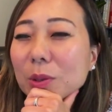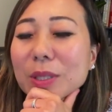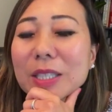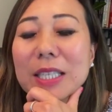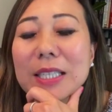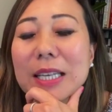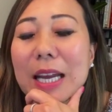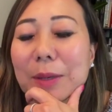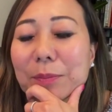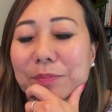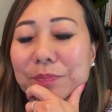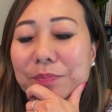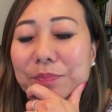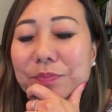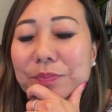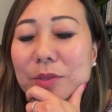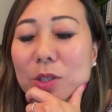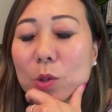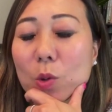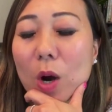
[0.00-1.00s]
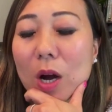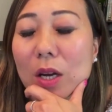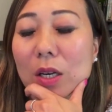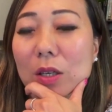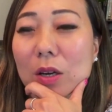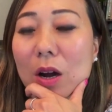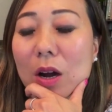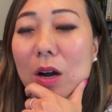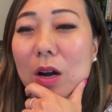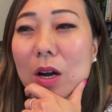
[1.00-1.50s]
What's his name?
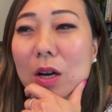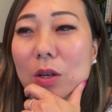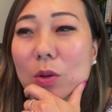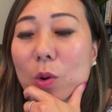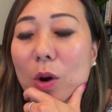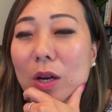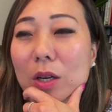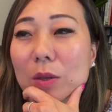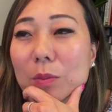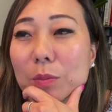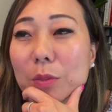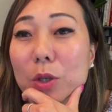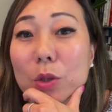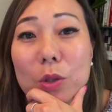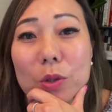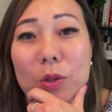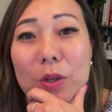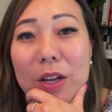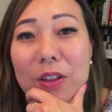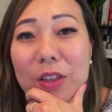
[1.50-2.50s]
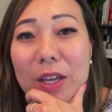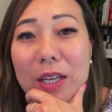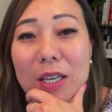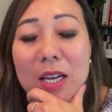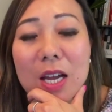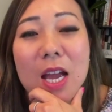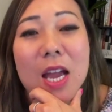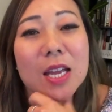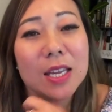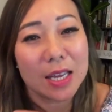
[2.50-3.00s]
Kwon Minu, I
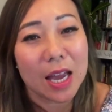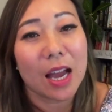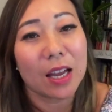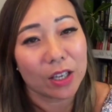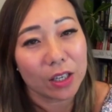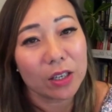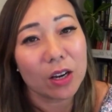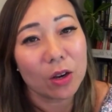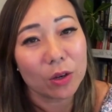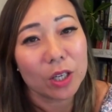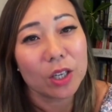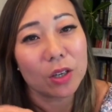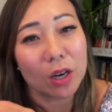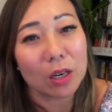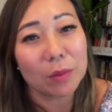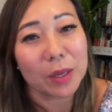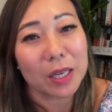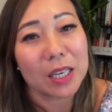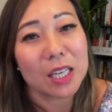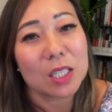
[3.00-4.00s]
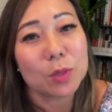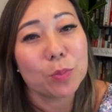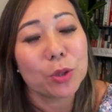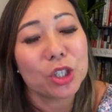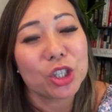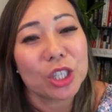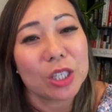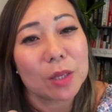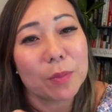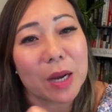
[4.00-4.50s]
think. Yeah, you know what I mean? He's
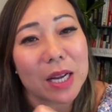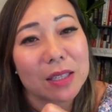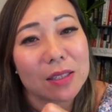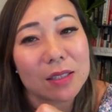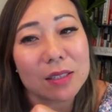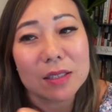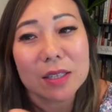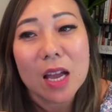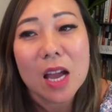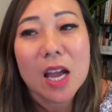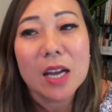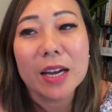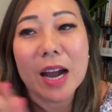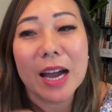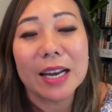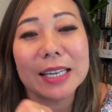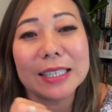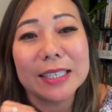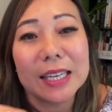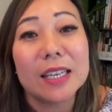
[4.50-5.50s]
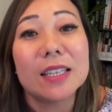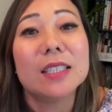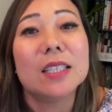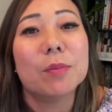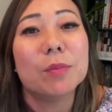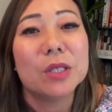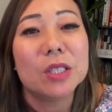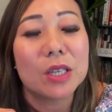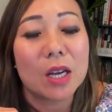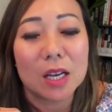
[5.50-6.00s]
pushing the buttons, kind of dig
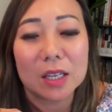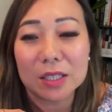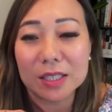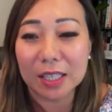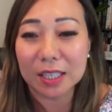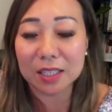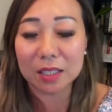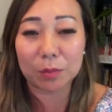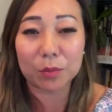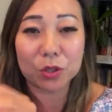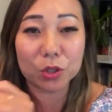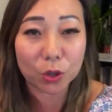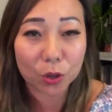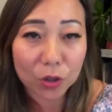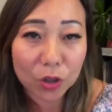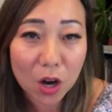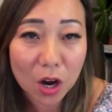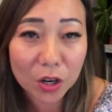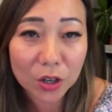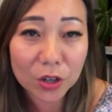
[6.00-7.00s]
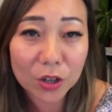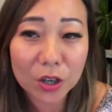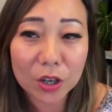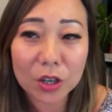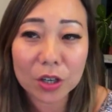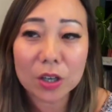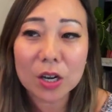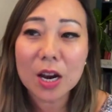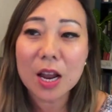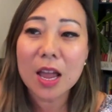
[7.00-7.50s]
some dirt on
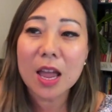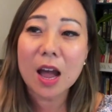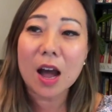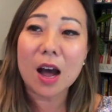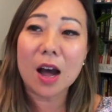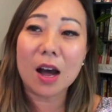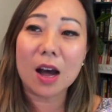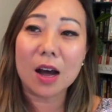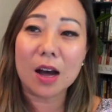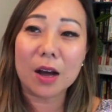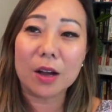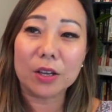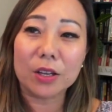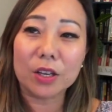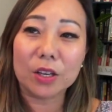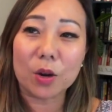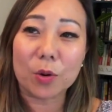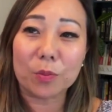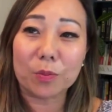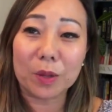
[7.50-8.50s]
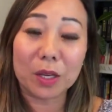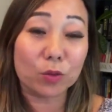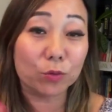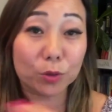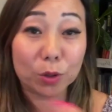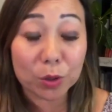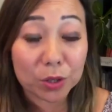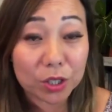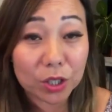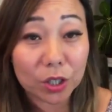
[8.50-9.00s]
her, being
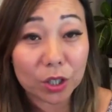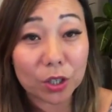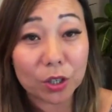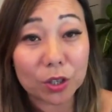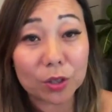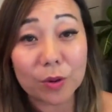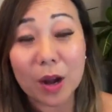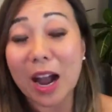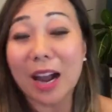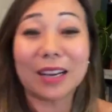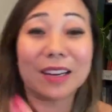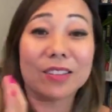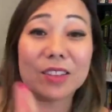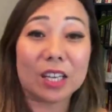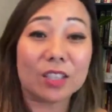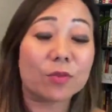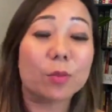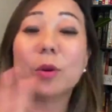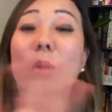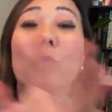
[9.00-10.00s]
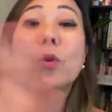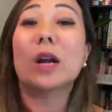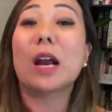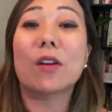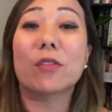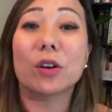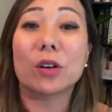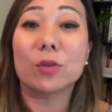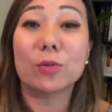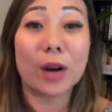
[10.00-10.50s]
rude to her, hiding things from her,
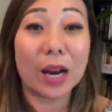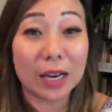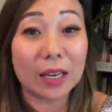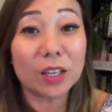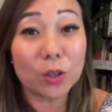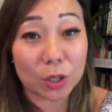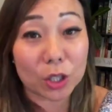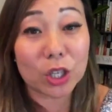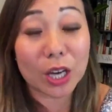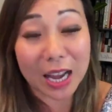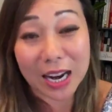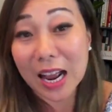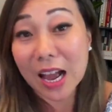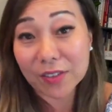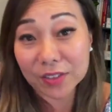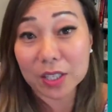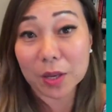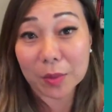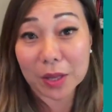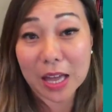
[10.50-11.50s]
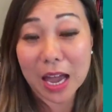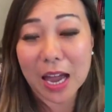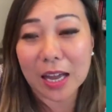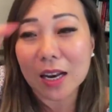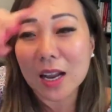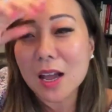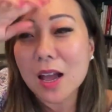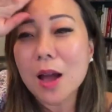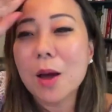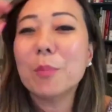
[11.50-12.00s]
whatever, right? You got to have some of
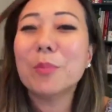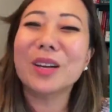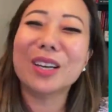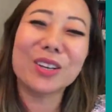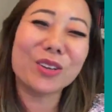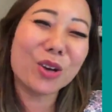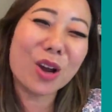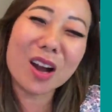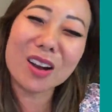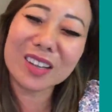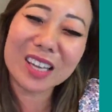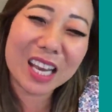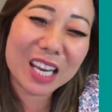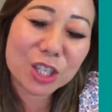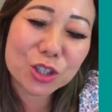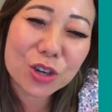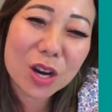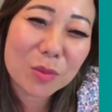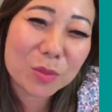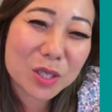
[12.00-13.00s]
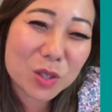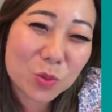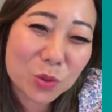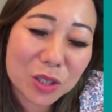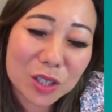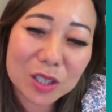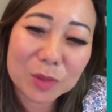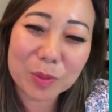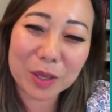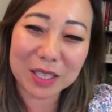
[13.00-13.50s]
that. But you know how K-dramas
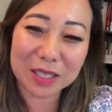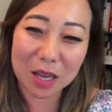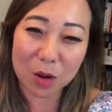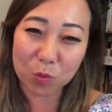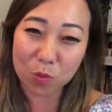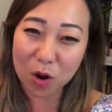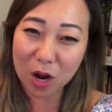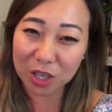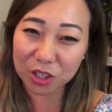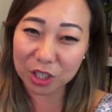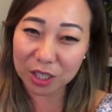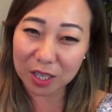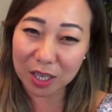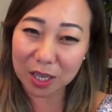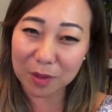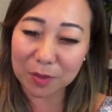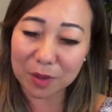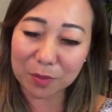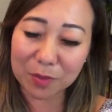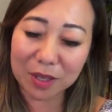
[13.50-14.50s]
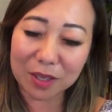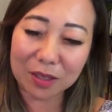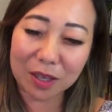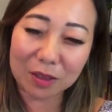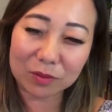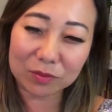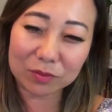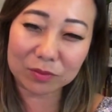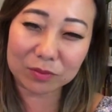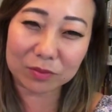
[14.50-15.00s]
work? Because I'm watching him and being
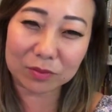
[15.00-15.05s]
like,